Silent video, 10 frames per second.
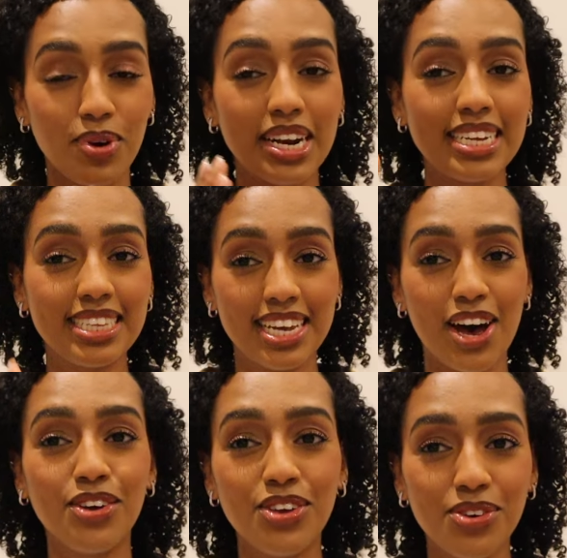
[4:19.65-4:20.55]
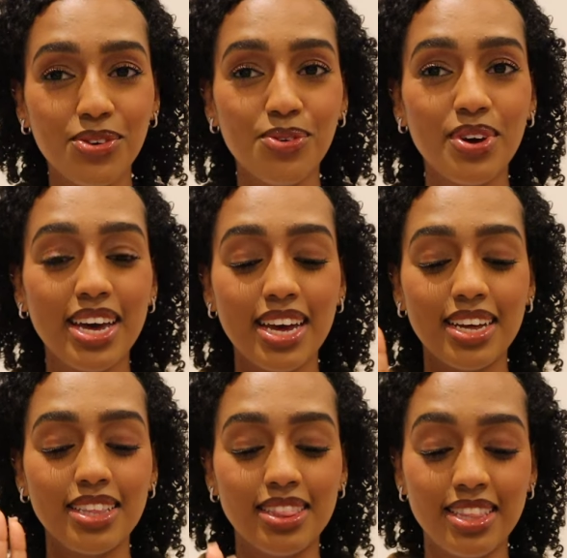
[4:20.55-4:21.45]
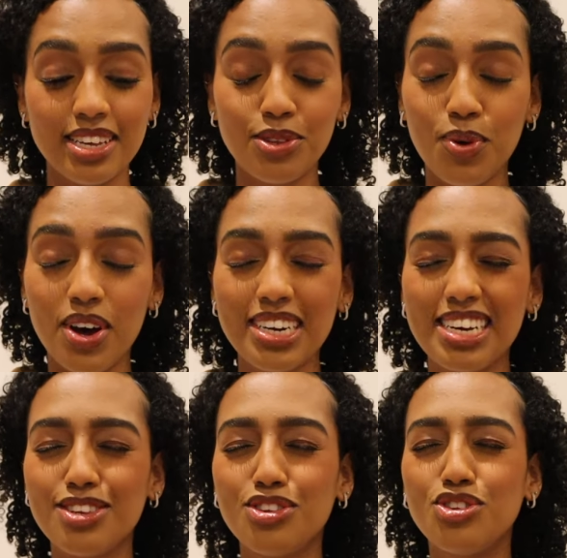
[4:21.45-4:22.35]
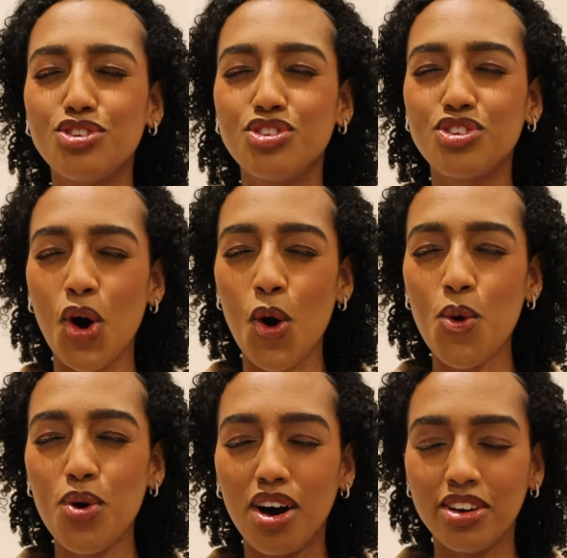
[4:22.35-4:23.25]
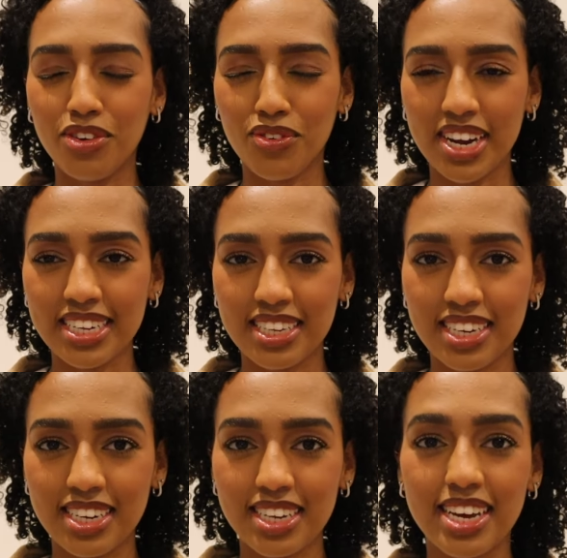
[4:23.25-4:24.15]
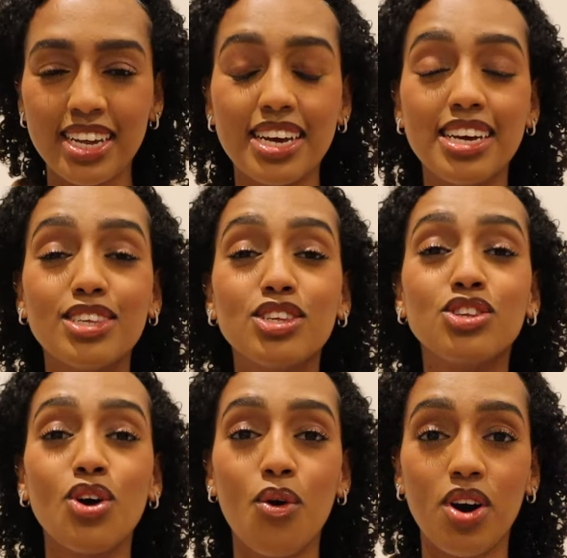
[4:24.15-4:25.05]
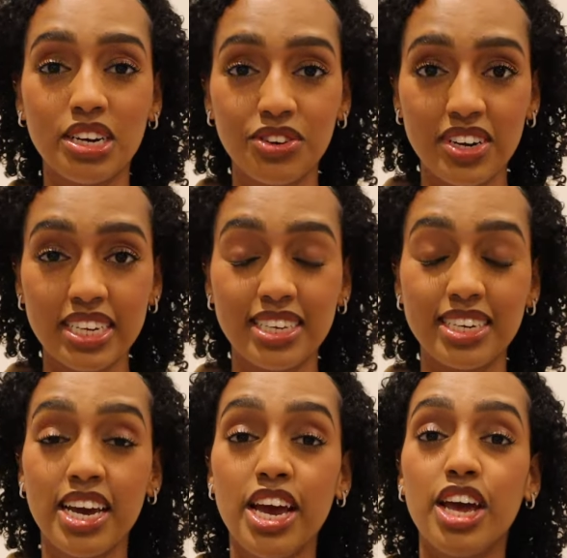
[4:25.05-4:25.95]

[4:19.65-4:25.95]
When I tell you, this one is so underrated. It is so underrated.